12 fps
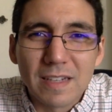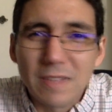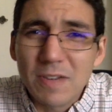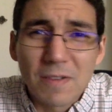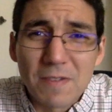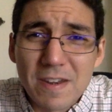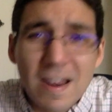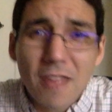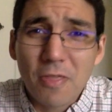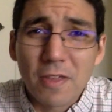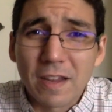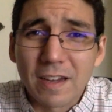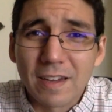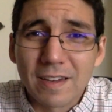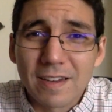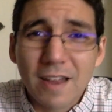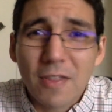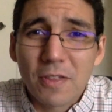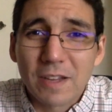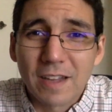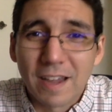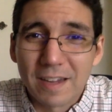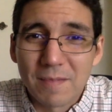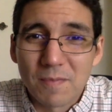even if nothing
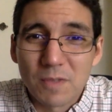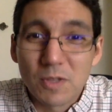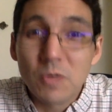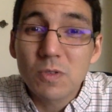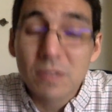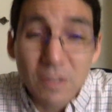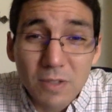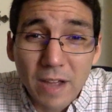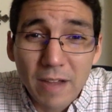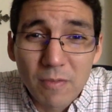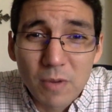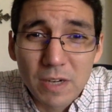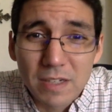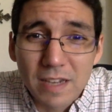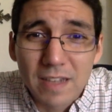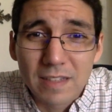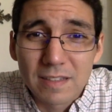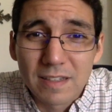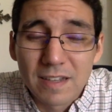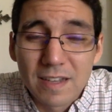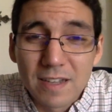came, you still have what it takes